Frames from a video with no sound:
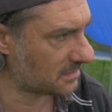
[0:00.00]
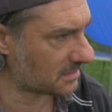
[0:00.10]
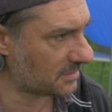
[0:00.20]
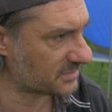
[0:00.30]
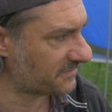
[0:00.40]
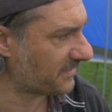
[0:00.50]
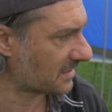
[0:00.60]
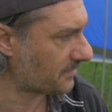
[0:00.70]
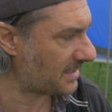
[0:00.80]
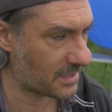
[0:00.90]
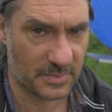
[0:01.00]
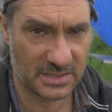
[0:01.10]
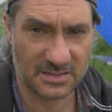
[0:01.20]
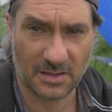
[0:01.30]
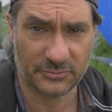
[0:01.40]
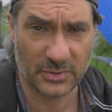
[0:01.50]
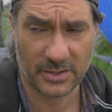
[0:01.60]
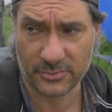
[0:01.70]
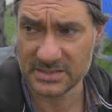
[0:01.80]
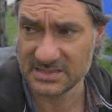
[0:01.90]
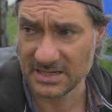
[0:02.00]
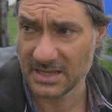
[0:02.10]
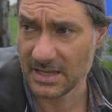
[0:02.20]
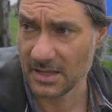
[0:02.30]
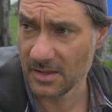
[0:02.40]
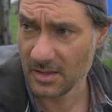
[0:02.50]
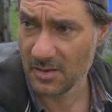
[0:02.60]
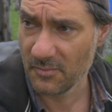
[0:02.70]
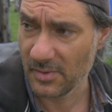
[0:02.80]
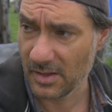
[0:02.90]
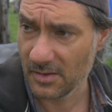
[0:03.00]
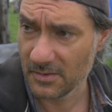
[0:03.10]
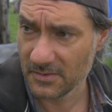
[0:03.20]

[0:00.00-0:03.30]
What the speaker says: come to think about it, I mean, I'm digressing here, but